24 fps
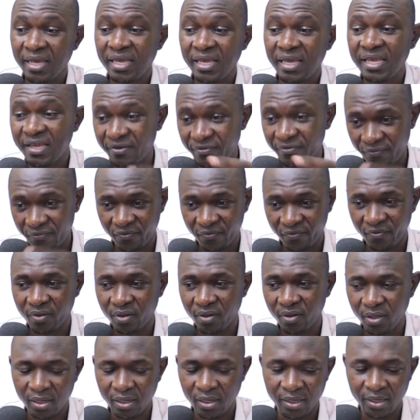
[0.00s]
if
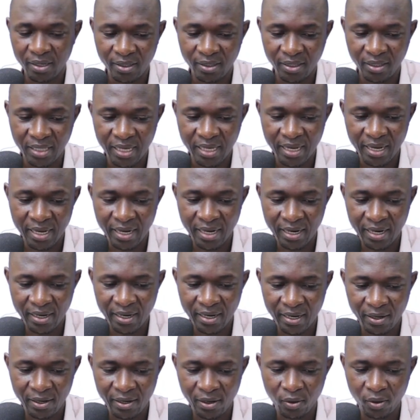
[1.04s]

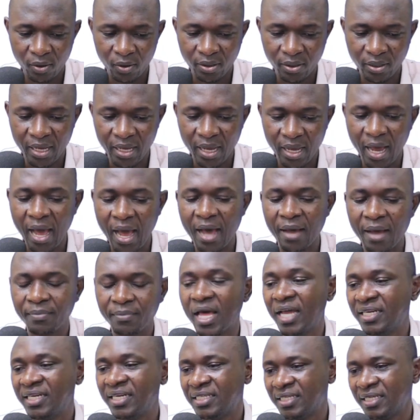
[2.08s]
they have
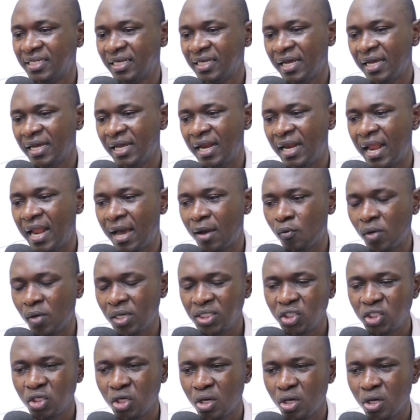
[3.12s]
that
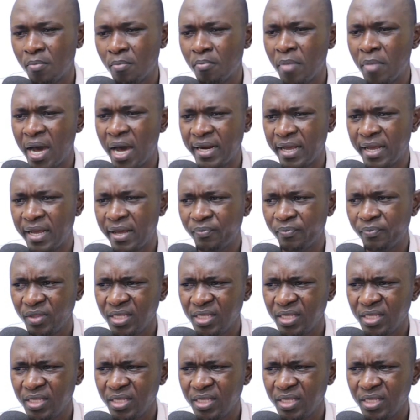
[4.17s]
language barrier.